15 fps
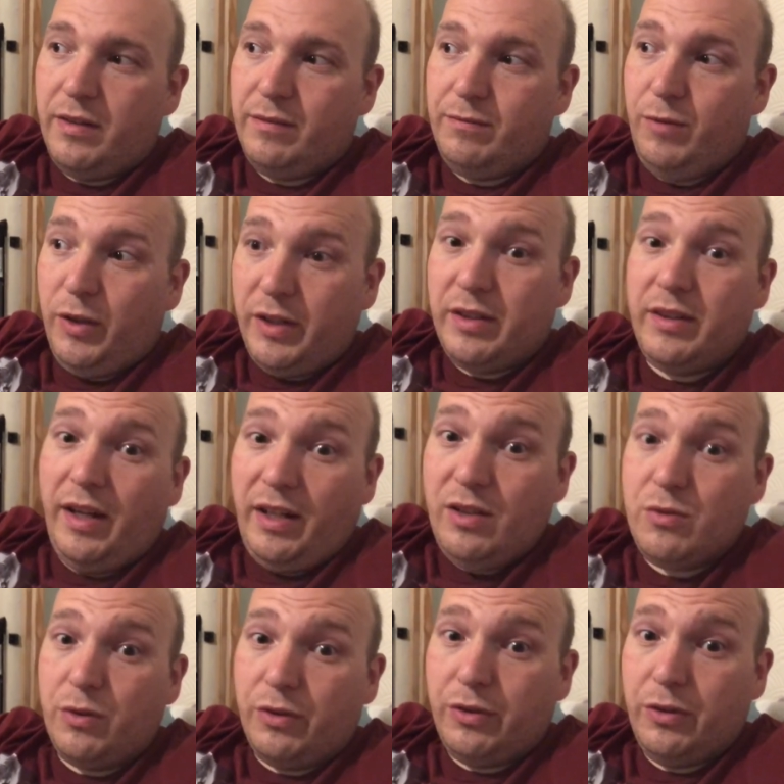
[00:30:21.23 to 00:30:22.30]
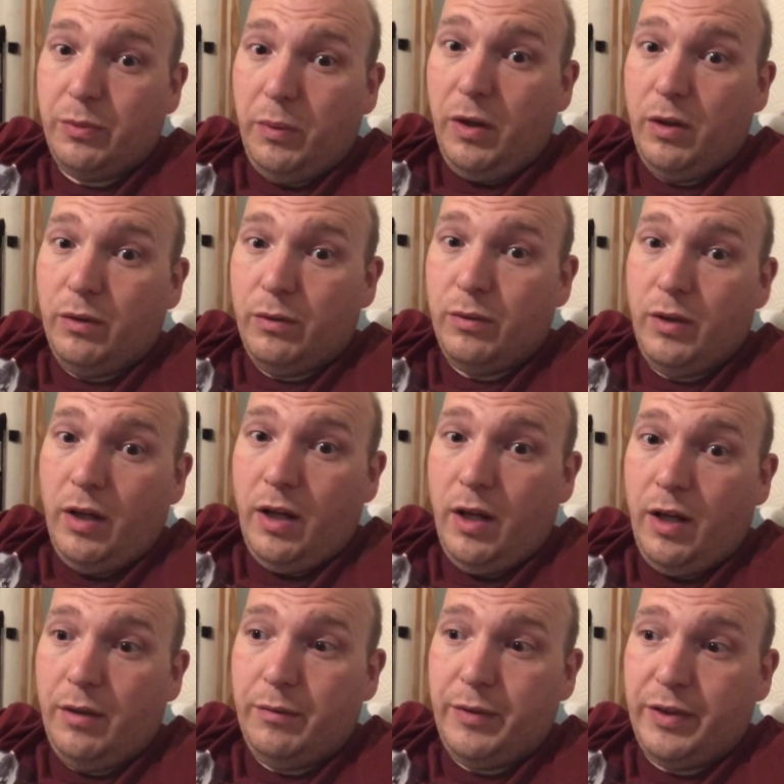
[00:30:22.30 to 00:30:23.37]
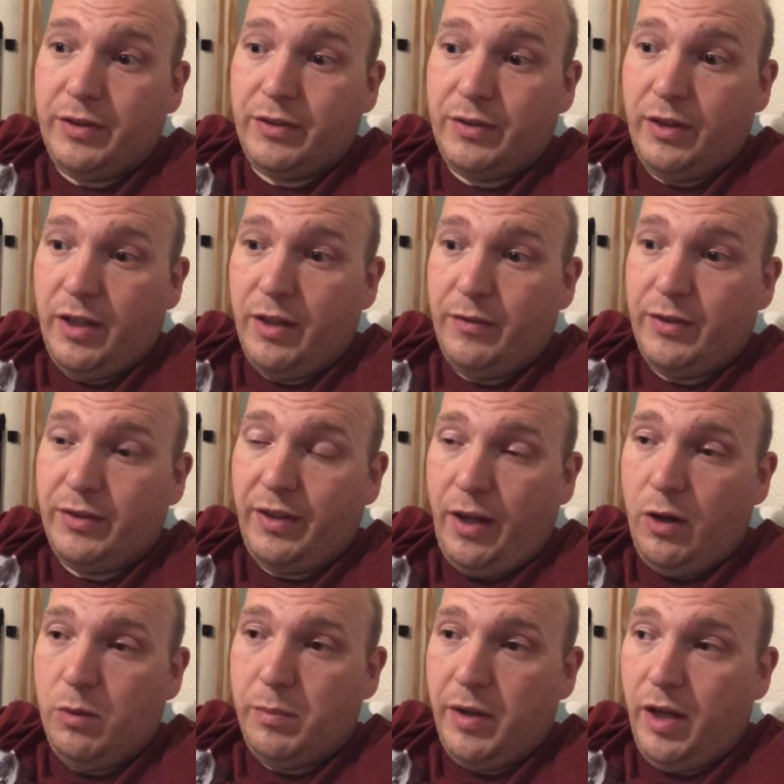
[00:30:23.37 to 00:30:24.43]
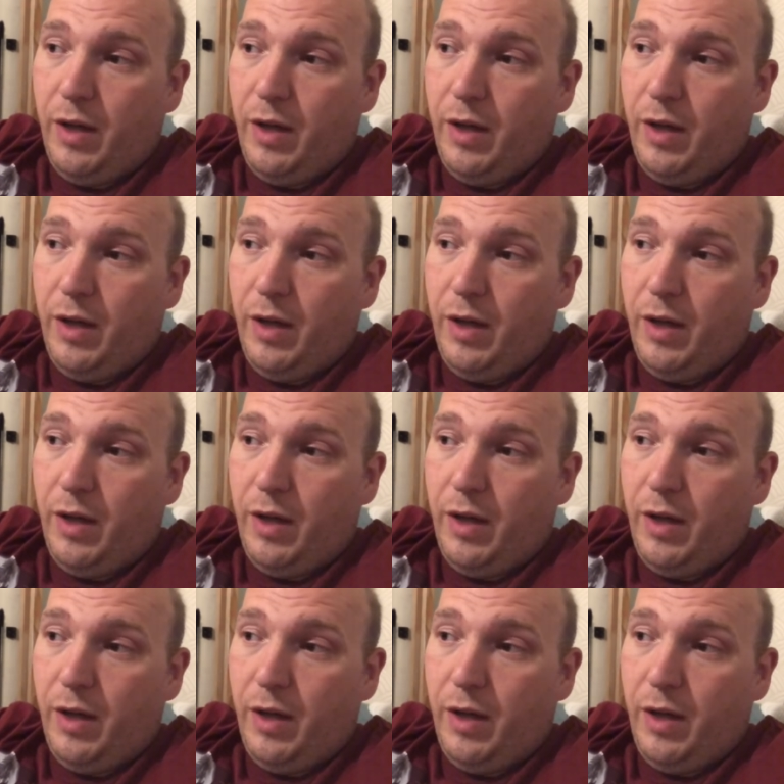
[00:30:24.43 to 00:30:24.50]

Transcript: Fucking dangerous as well. This helmet.